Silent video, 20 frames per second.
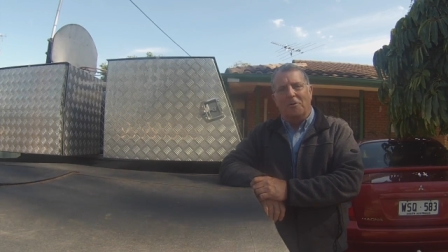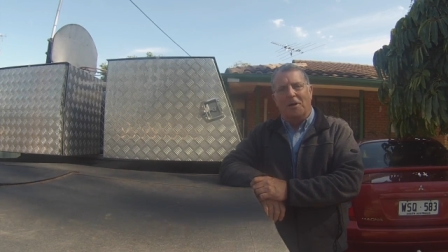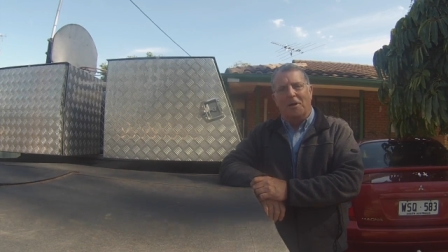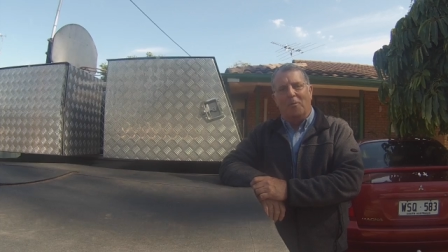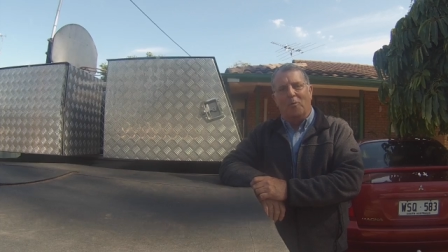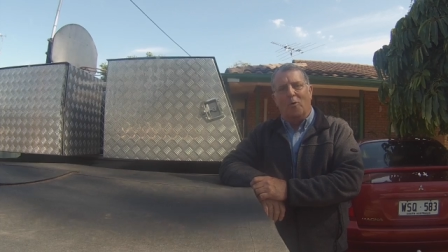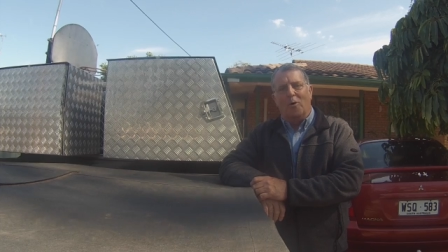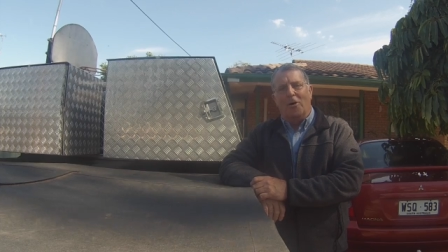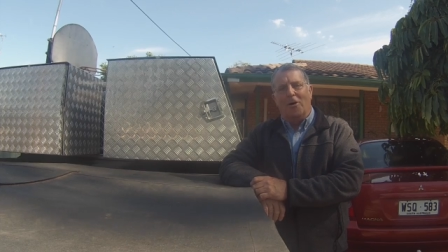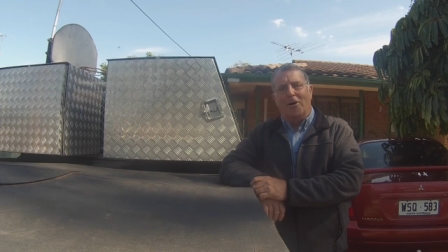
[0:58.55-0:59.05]

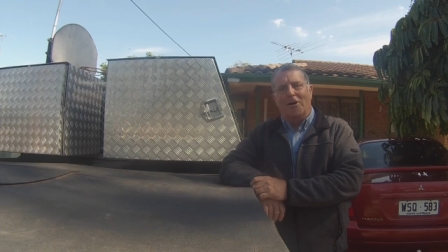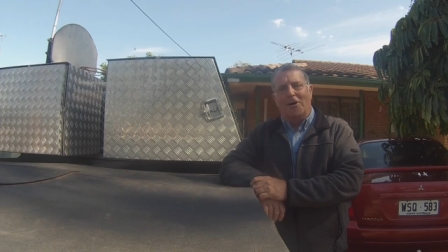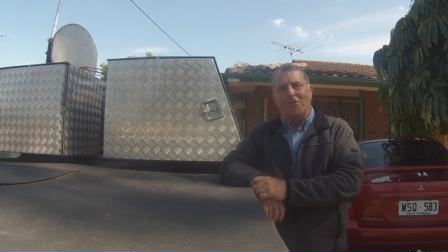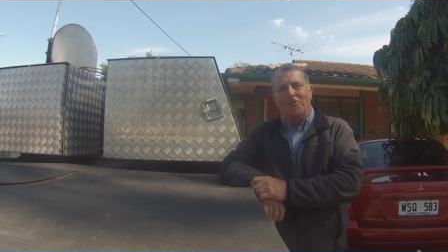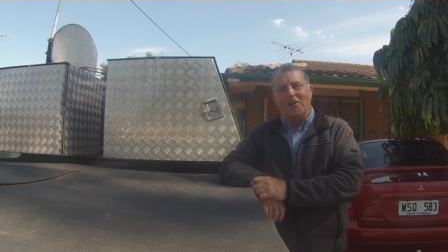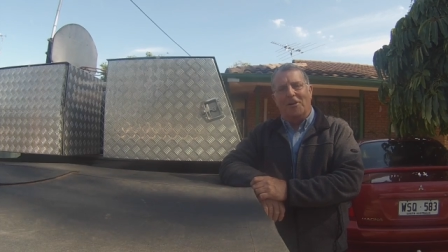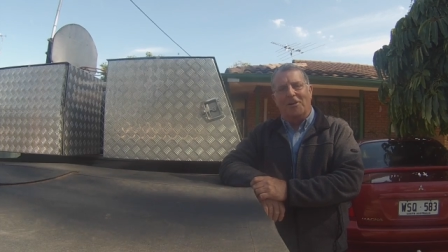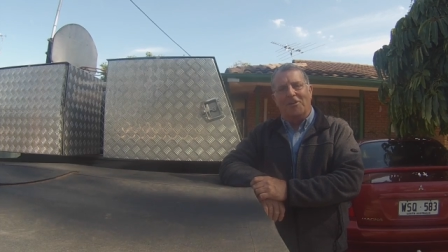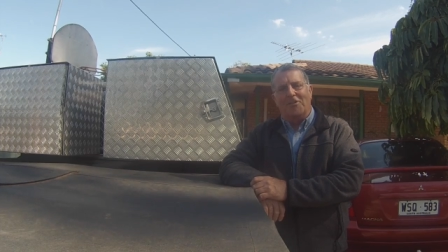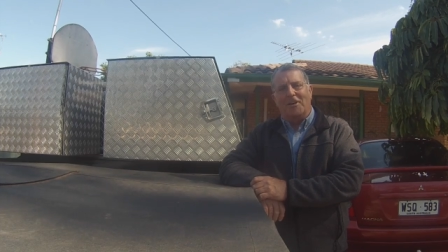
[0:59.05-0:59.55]
It
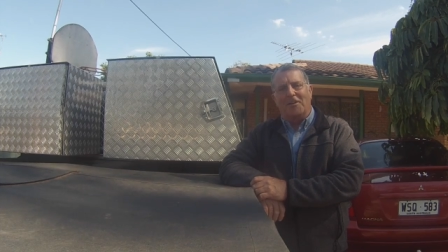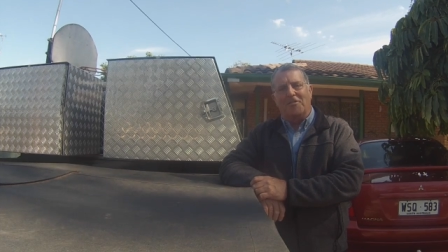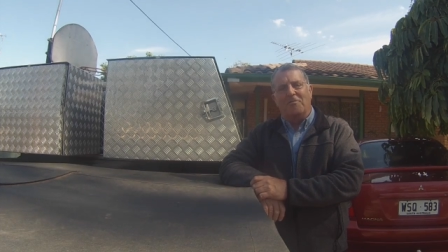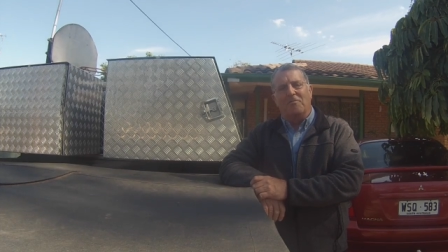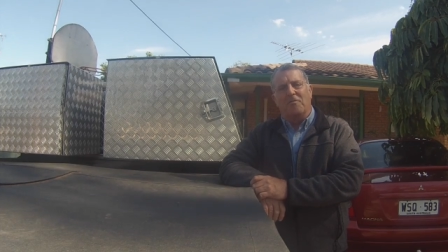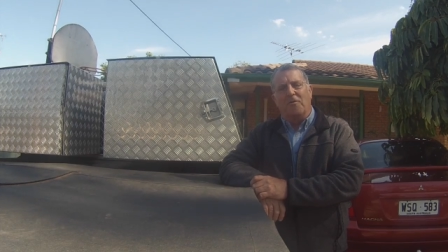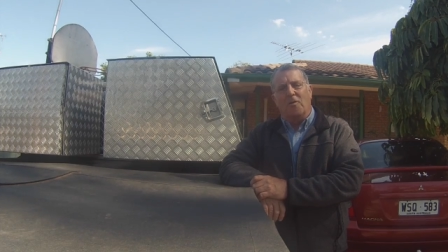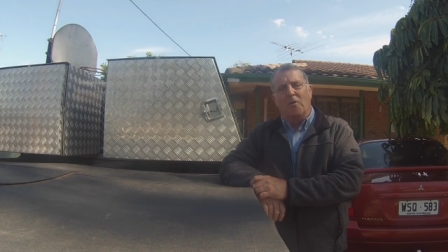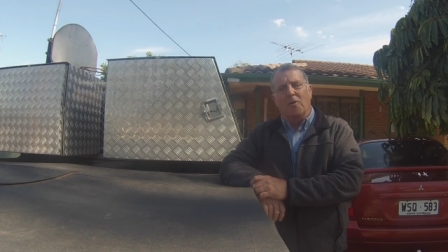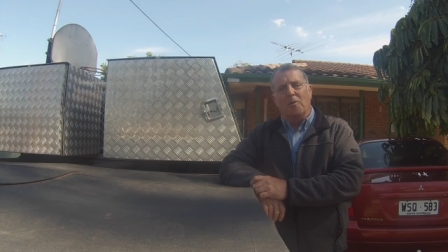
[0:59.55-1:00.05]
works and it doesn't
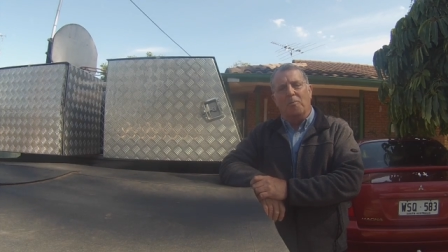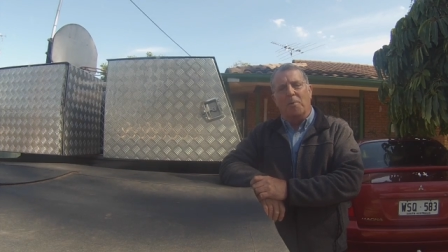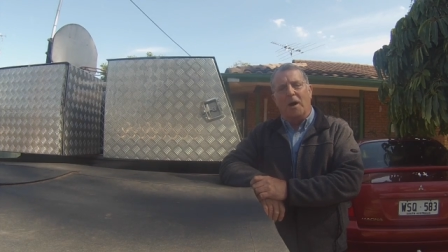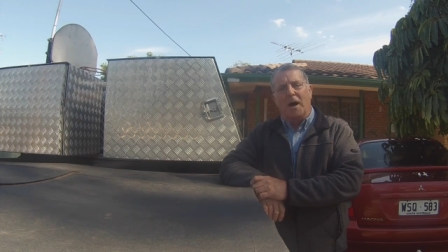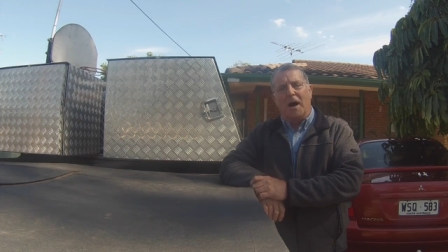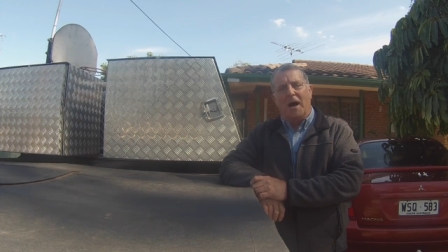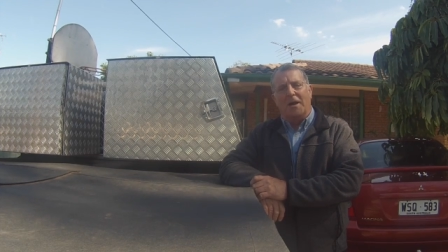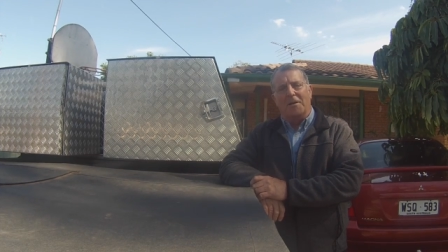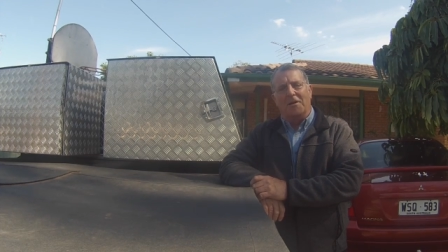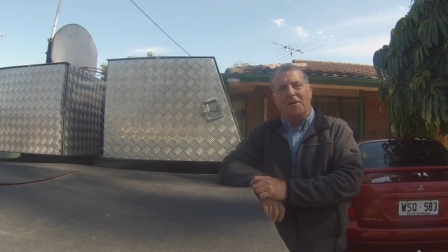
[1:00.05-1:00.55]
fall
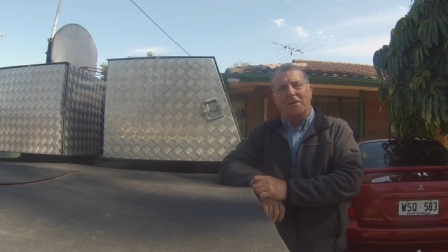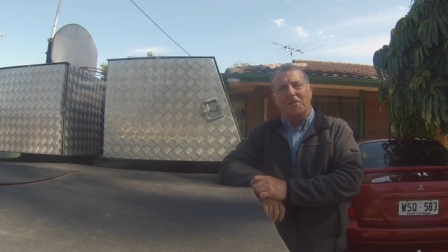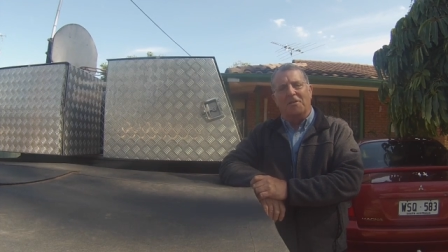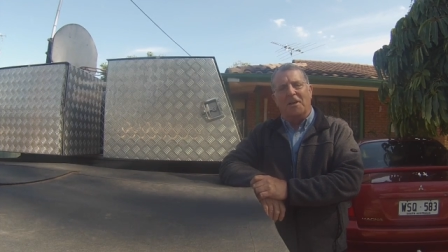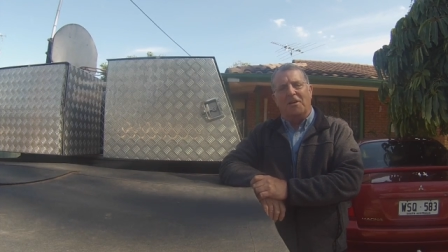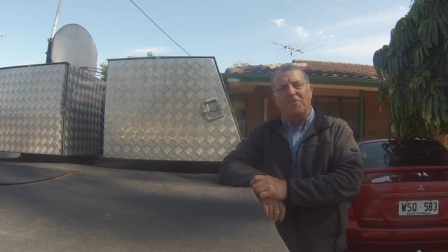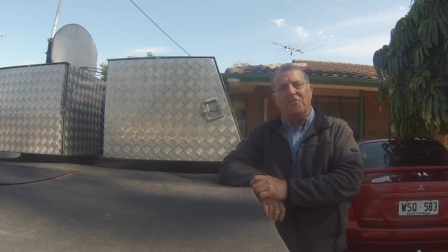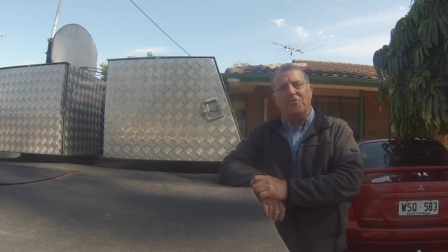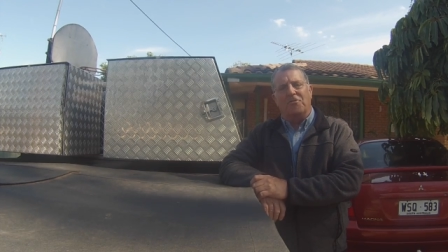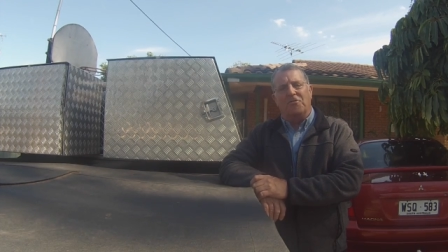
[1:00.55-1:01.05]
apart and it
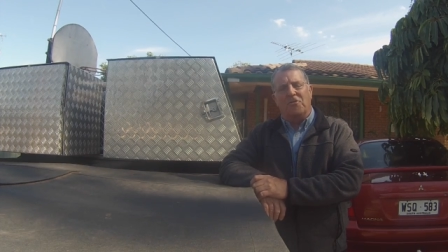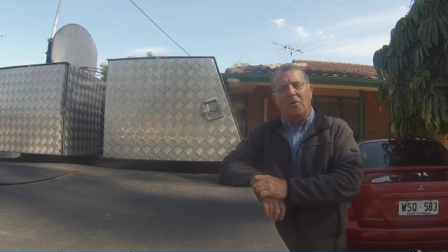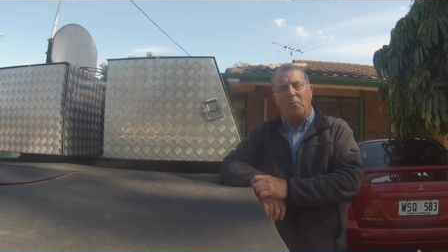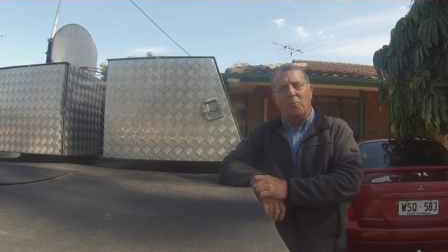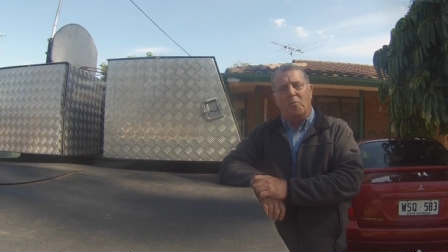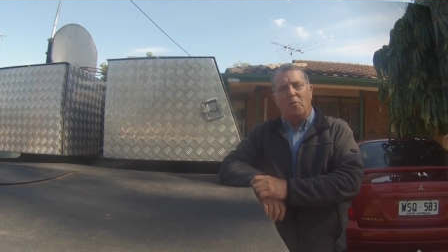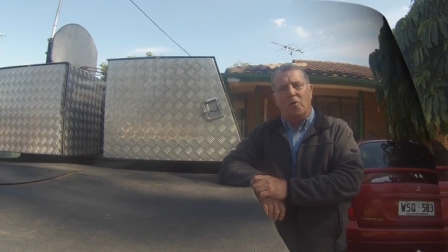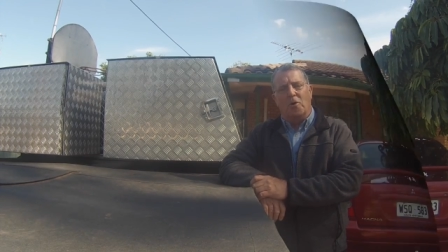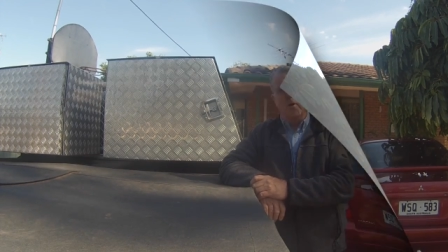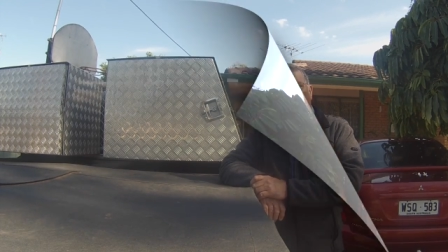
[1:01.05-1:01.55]
doesn't stop
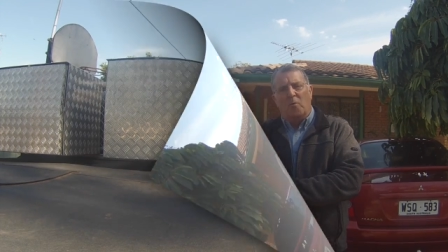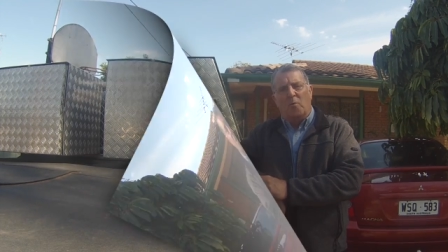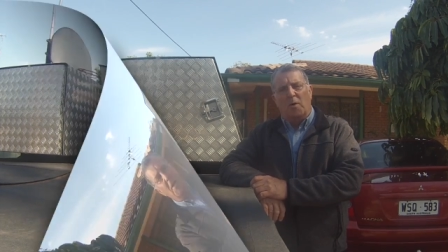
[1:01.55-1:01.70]
working.